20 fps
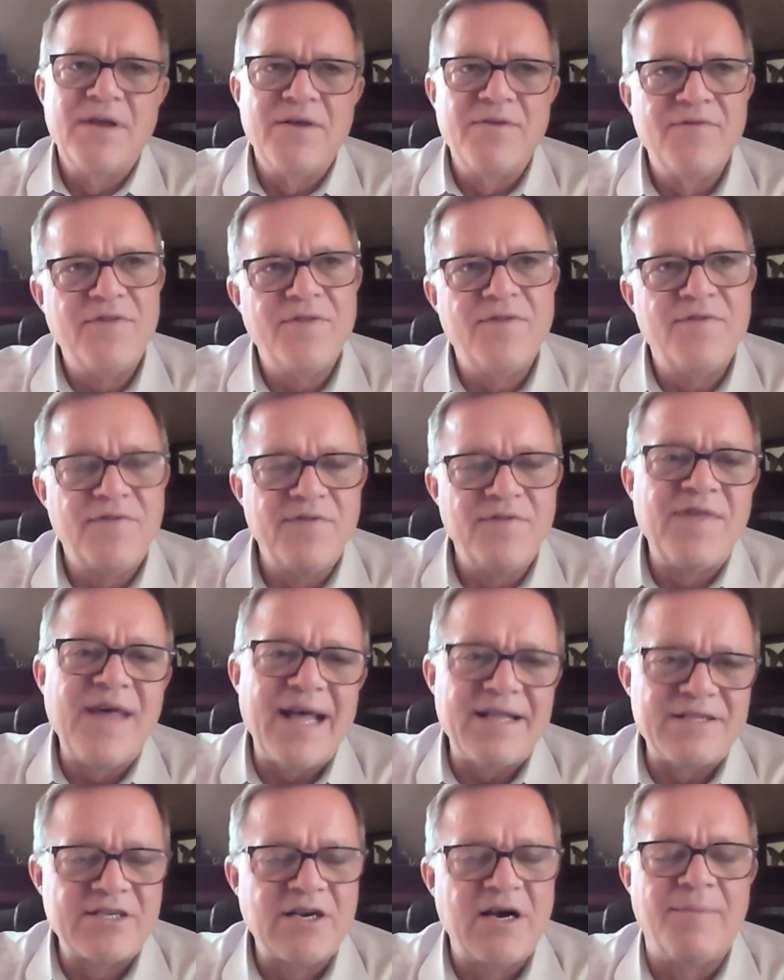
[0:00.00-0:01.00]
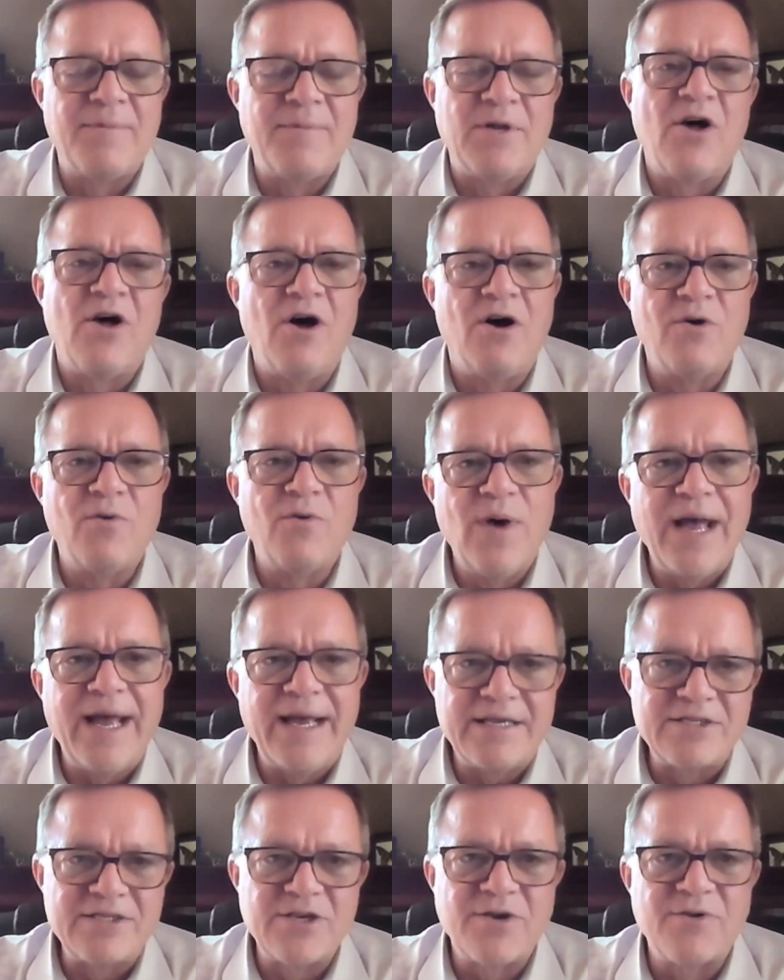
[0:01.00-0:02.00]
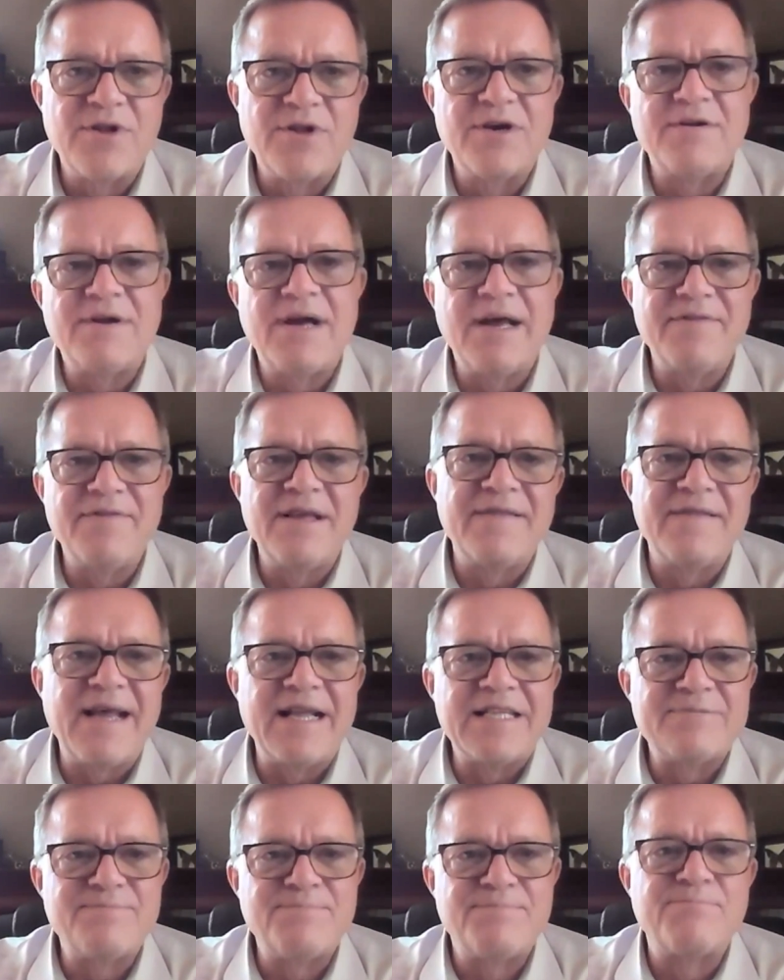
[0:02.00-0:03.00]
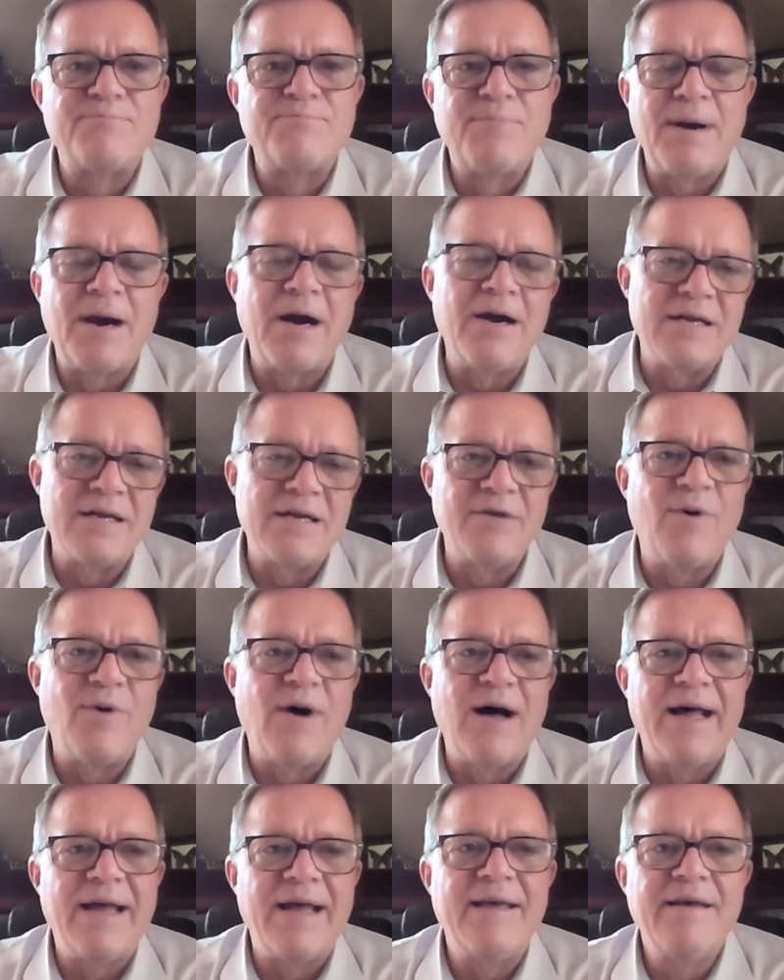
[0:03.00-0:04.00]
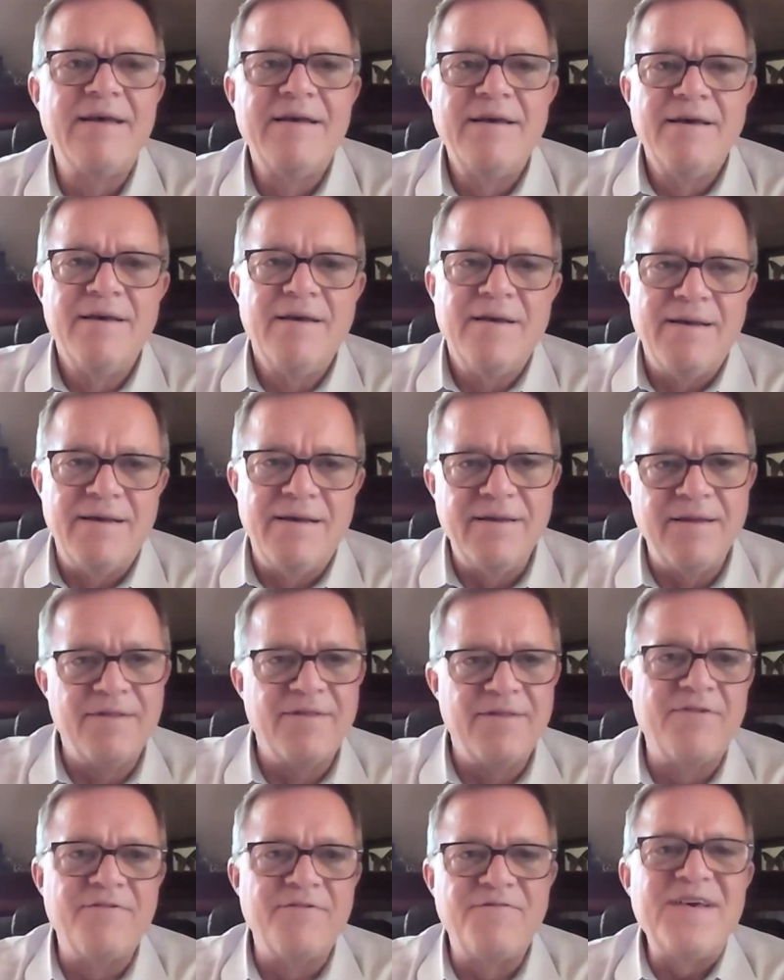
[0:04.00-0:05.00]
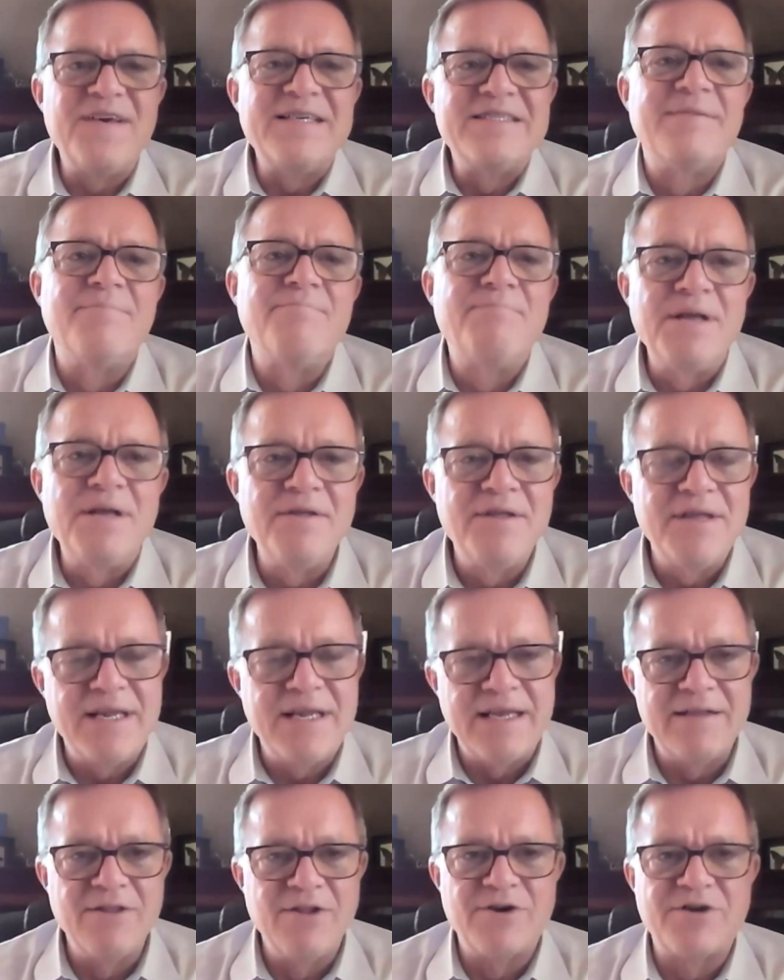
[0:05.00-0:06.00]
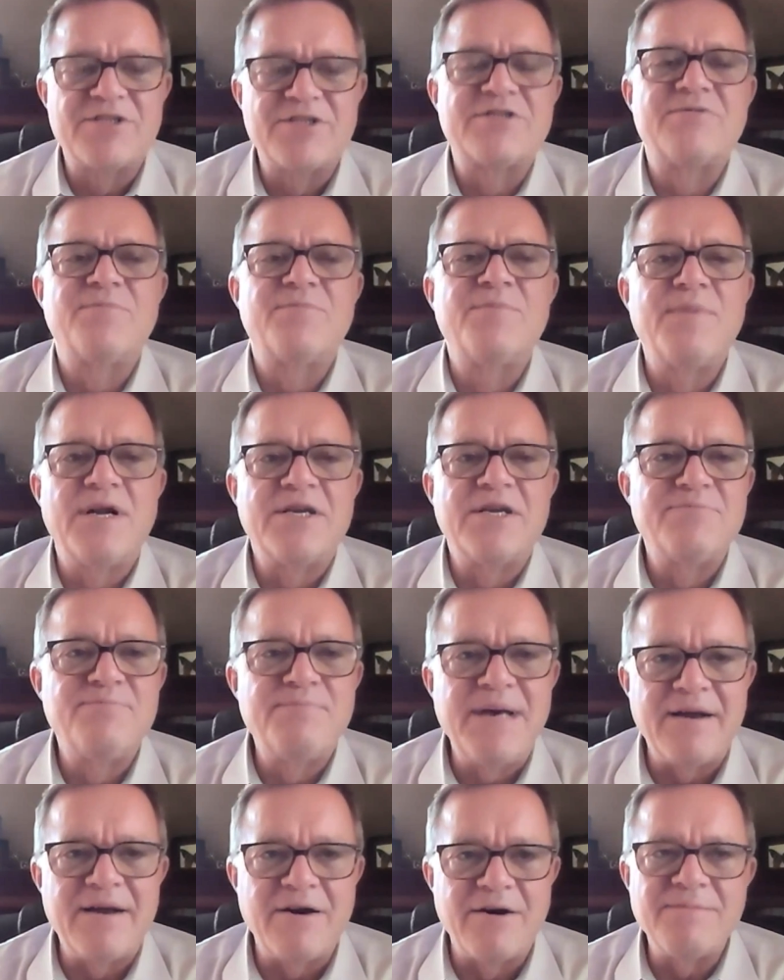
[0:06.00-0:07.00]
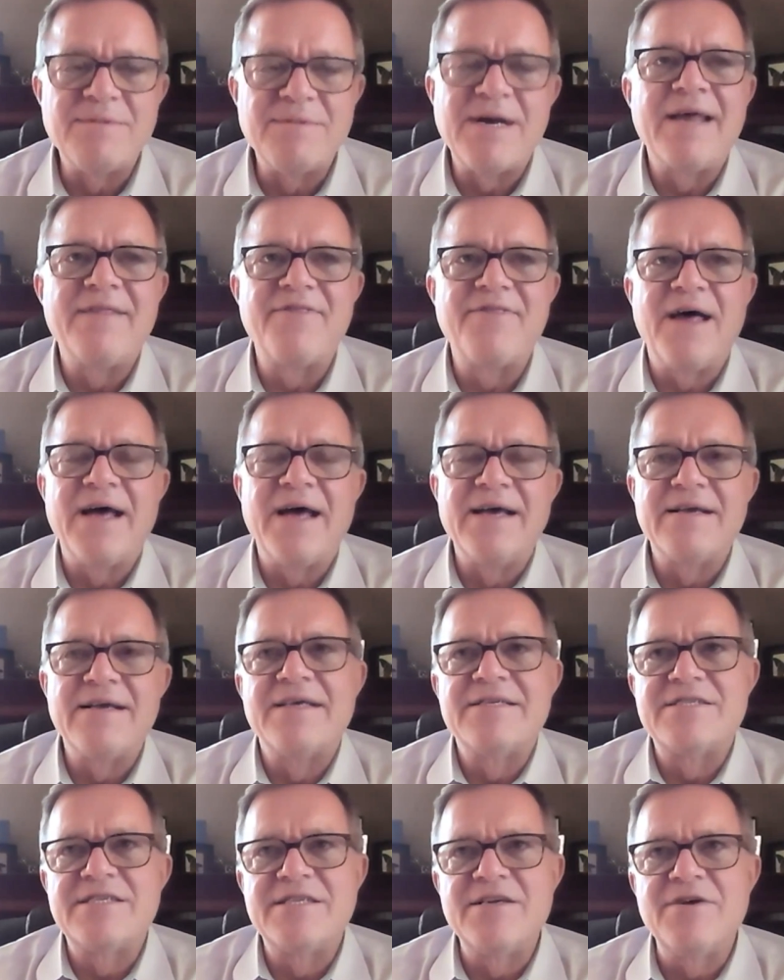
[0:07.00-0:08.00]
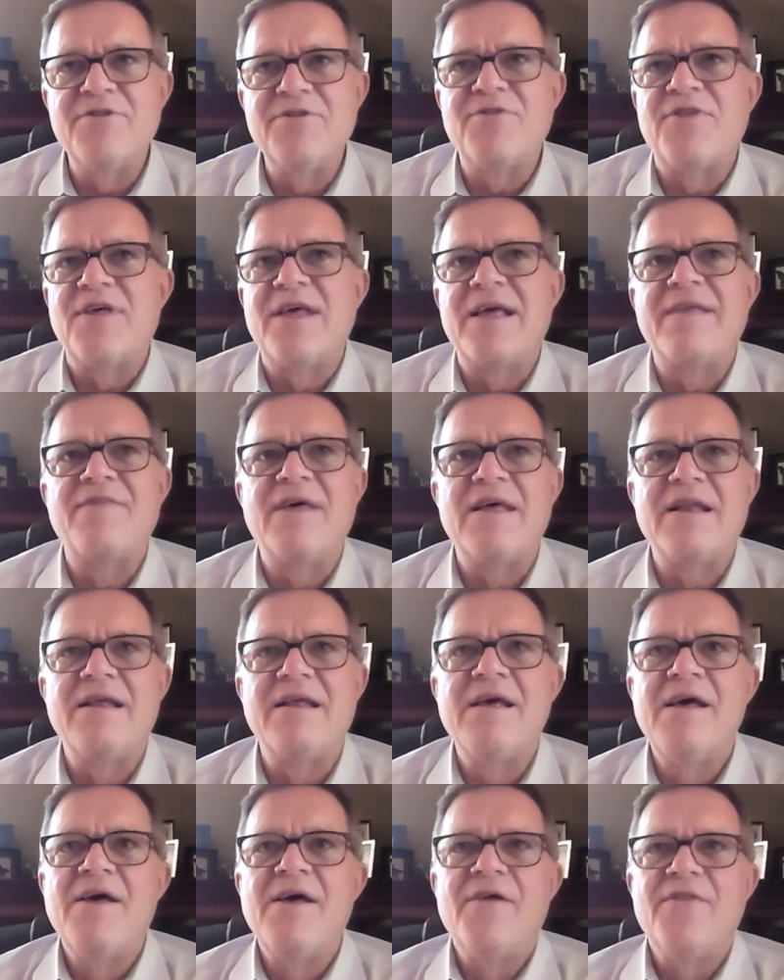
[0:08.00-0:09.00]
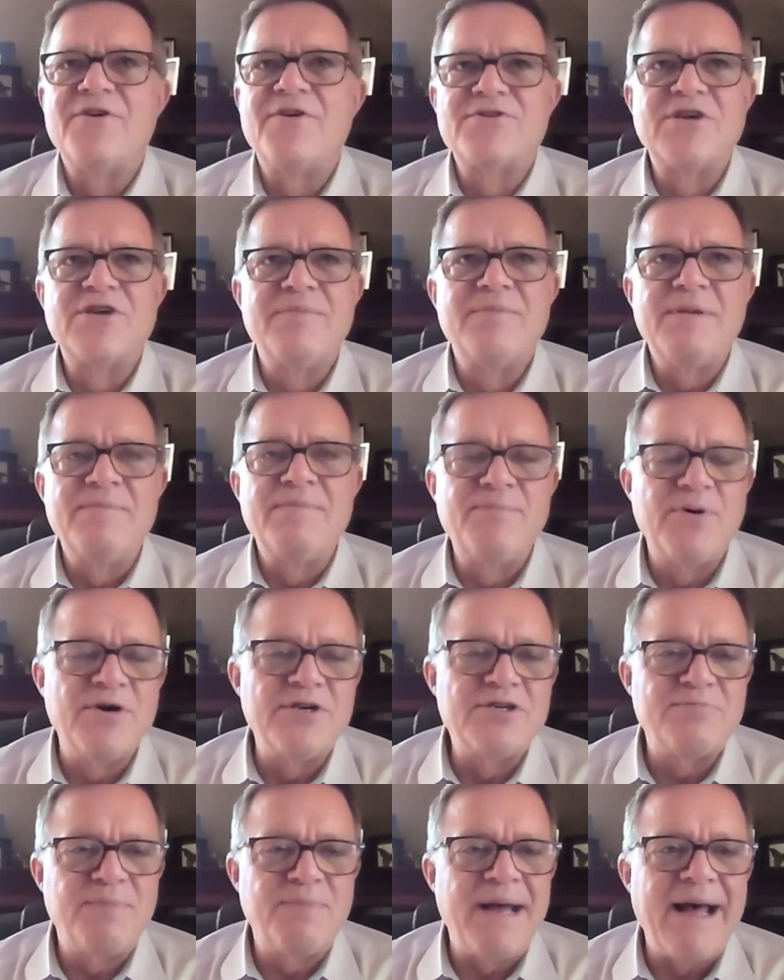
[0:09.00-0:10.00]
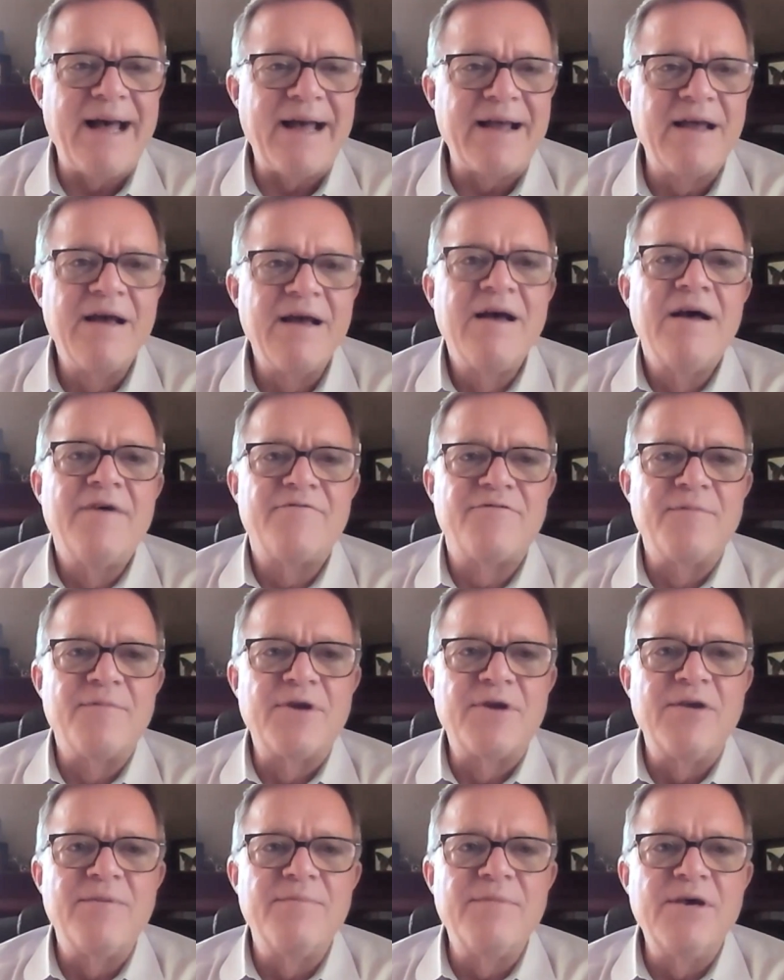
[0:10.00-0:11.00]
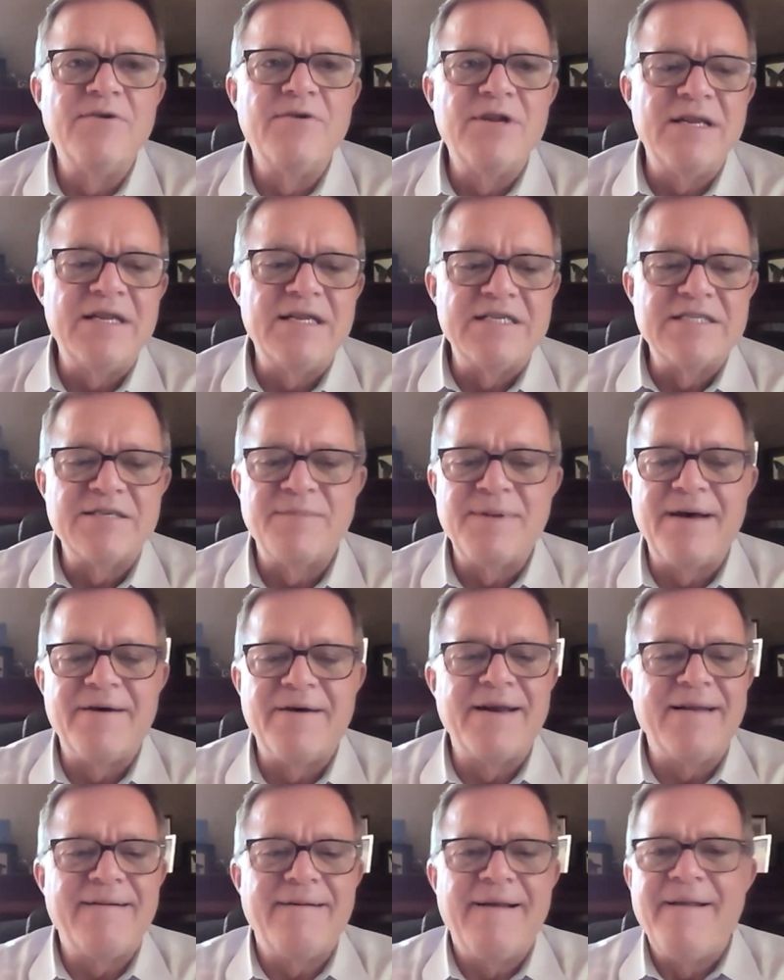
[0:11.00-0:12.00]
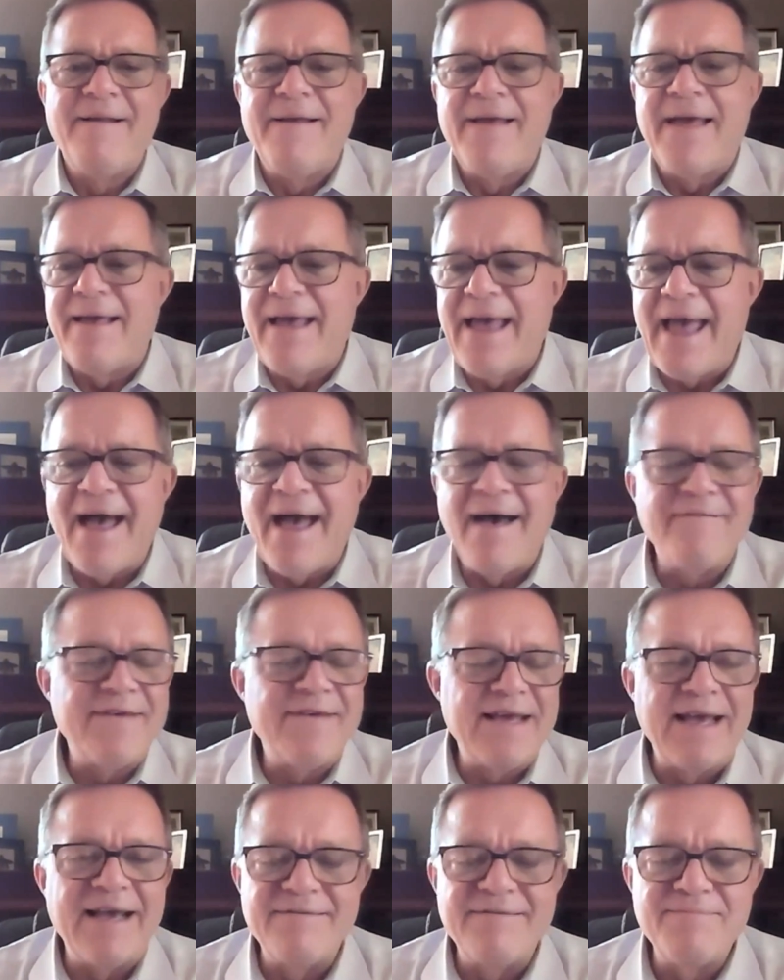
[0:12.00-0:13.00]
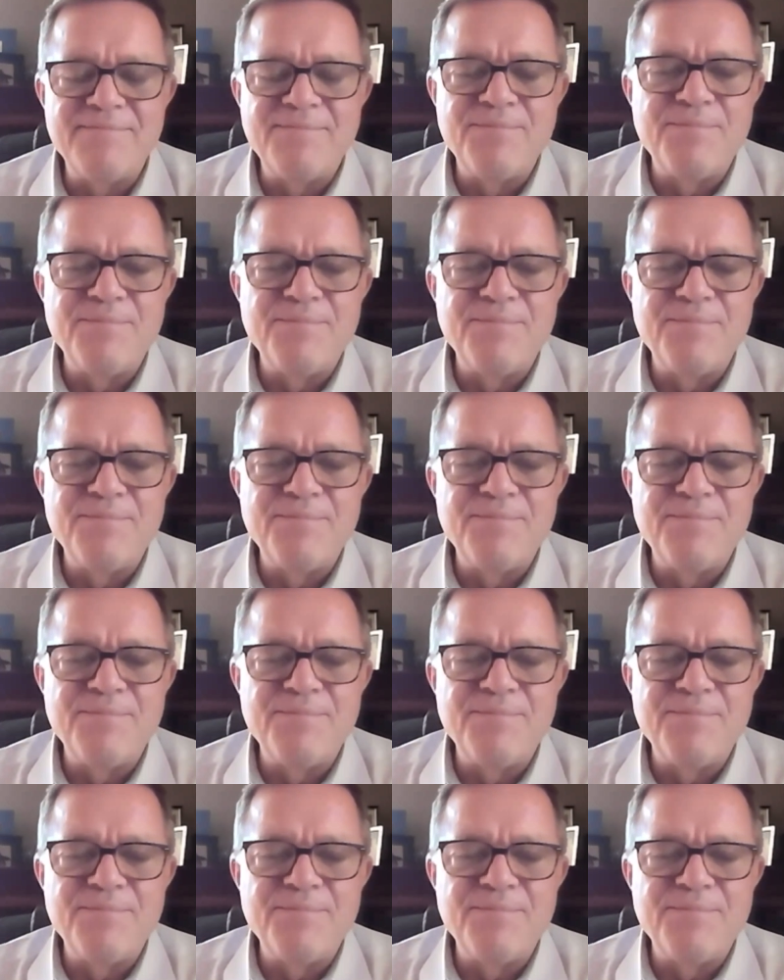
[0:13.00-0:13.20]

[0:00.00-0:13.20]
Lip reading: that's come a long way. So I think that's partly why the feasibility looks much better. I still think that there's going to be pushback from communities about having